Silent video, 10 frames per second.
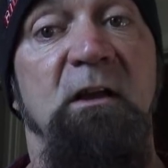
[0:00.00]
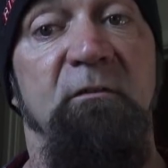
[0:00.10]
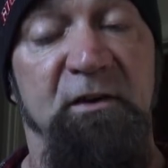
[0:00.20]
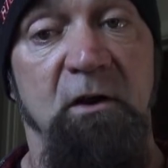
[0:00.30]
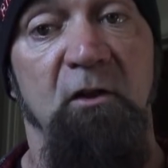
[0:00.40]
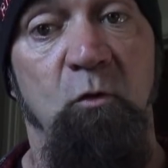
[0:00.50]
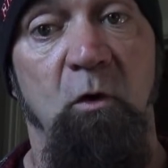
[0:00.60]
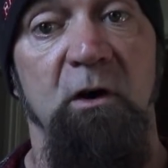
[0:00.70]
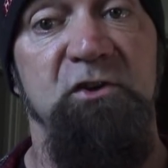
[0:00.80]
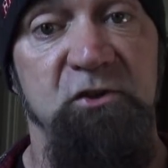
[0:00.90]
If, in other
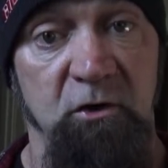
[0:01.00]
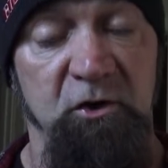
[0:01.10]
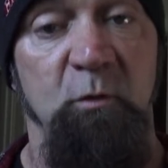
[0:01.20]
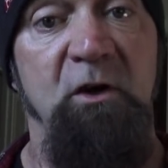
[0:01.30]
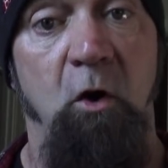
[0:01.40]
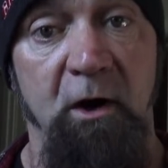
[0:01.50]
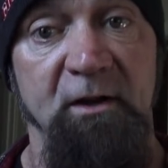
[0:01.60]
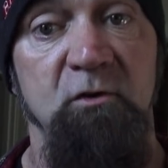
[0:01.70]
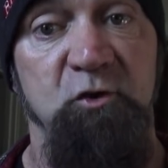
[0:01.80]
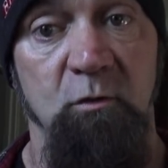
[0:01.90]
words, you're doing
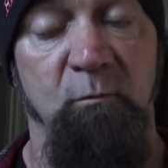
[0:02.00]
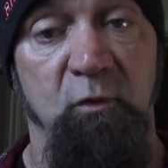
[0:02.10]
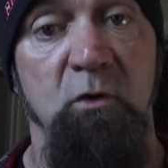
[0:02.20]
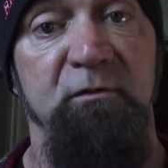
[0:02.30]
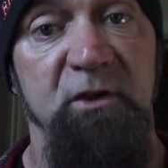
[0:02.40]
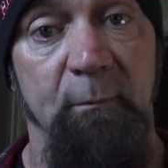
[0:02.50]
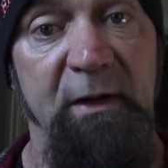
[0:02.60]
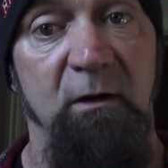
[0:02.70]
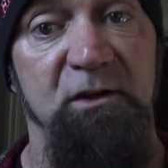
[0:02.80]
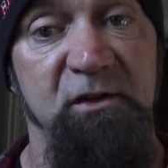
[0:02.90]
cardio to improve the
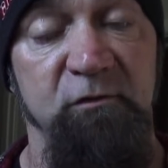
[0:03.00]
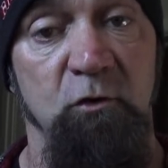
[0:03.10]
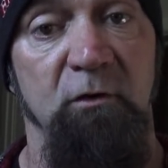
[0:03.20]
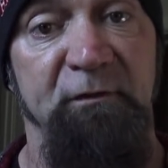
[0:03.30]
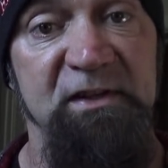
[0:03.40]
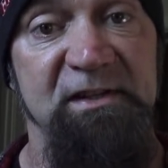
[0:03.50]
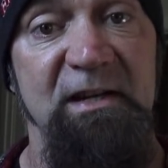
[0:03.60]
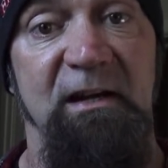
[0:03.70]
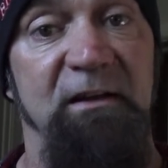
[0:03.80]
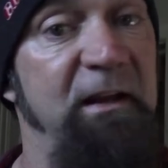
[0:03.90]
appearance of your
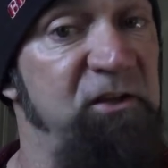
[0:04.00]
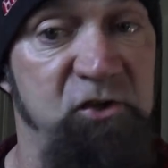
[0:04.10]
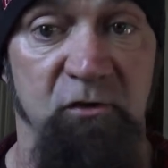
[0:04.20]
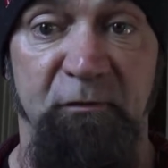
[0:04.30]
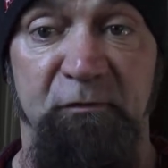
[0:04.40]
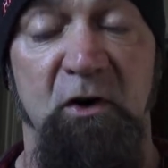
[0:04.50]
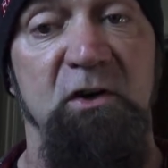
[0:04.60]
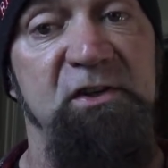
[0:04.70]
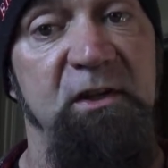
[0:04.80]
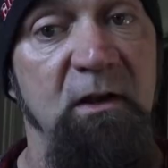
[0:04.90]
physique, and that's your
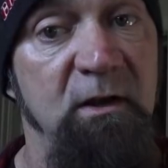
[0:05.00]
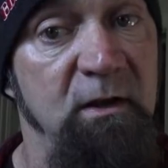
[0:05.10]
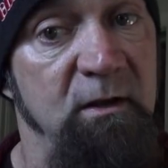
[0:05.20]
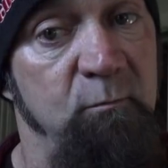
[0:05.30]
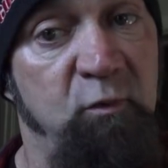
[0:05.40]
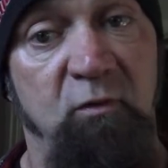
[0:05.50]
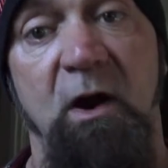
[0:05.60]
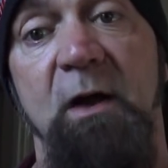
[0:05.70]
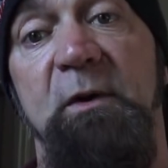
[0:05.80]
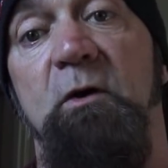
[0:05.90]
first
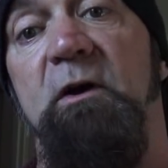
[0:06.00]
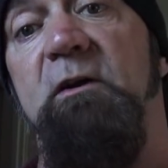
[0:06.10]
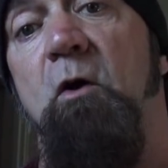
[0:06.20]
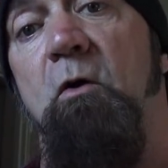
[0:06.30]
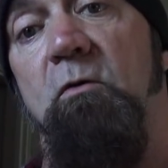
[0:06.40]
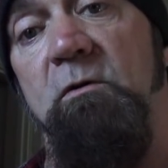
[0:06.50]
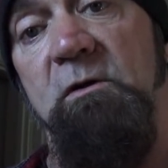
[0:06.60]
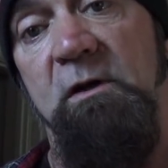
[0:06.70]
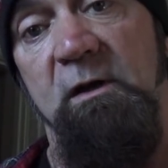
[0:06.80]
primary goal,